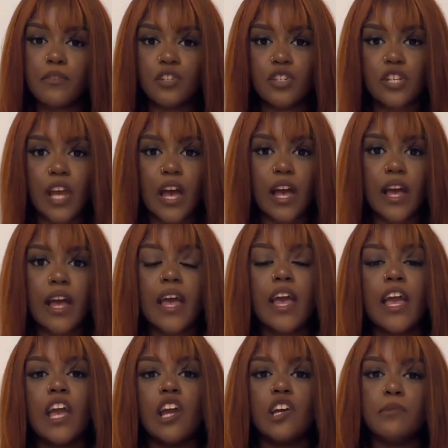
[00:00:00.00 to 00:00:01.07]
and share.
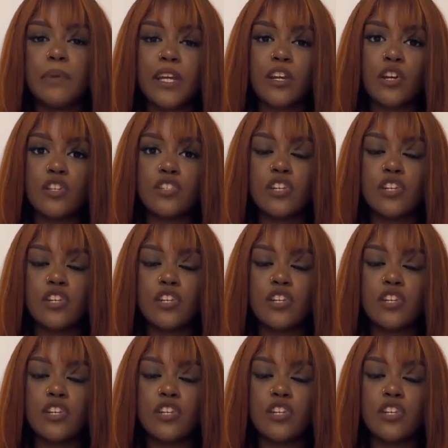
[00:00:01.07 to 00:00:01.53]
It'd be good